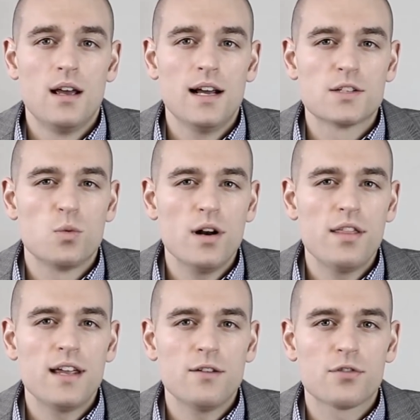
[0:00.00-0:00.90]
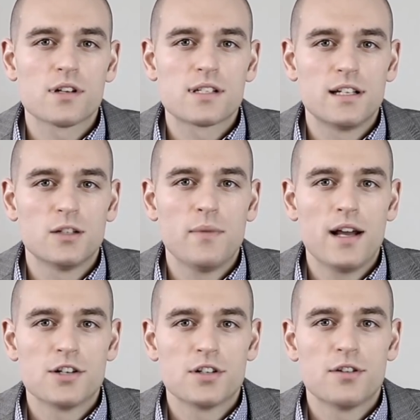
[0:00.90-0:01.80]
It's one thing for a skilled
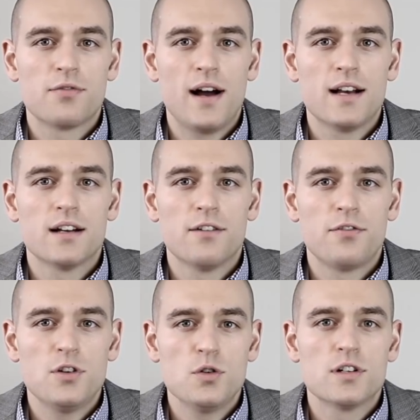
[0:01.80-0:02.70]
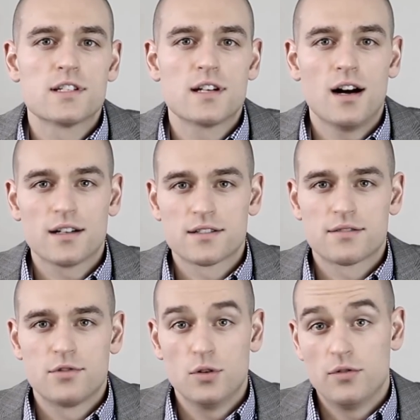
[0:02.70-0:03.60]
manager to find a few good
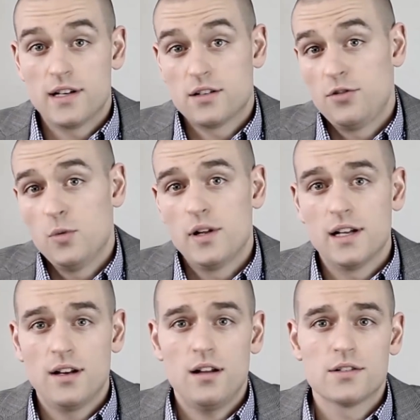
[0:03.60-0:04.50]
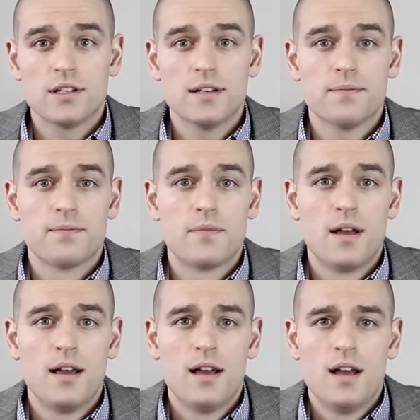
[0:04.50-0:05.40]
stocks to invest a few $1 million in.
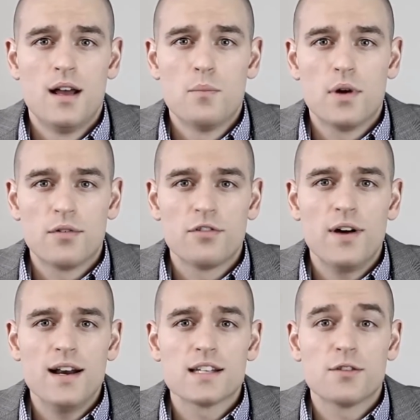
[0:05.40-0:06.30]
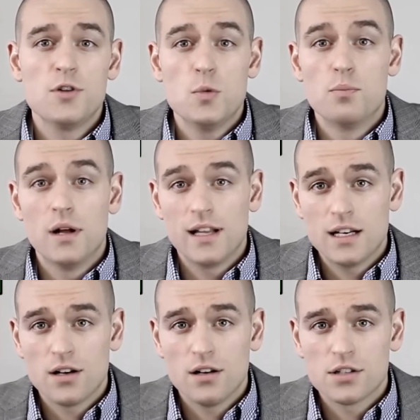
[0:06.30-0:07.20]
But if a fund has a few $1
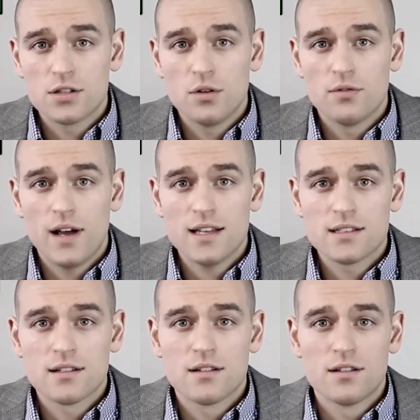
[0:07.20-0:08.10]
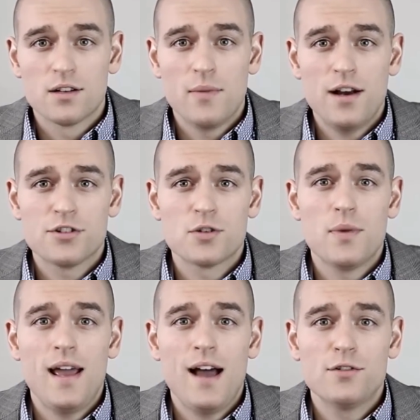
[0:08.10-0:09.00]
billion to invest, the manager
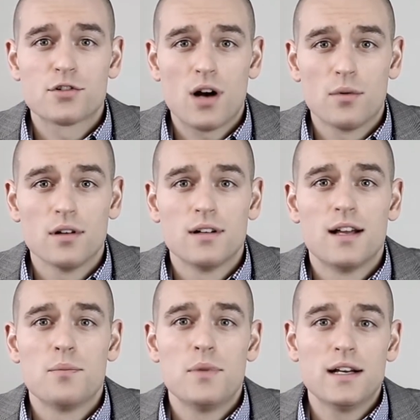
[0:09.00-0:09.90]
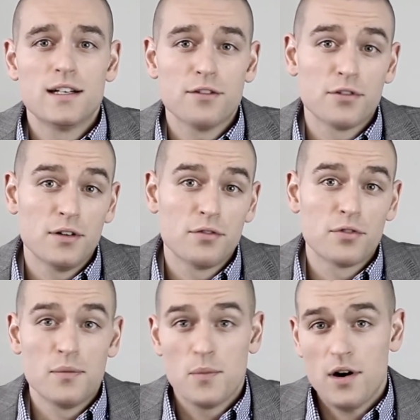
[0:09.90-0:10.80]
may have trouble being different
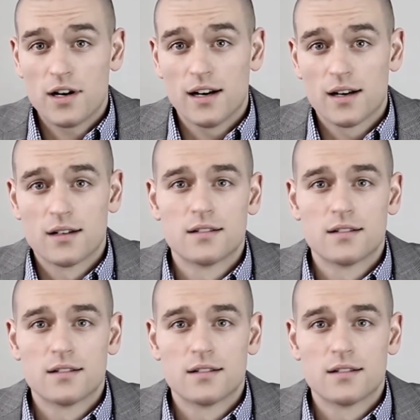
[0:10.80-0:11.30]
from the market.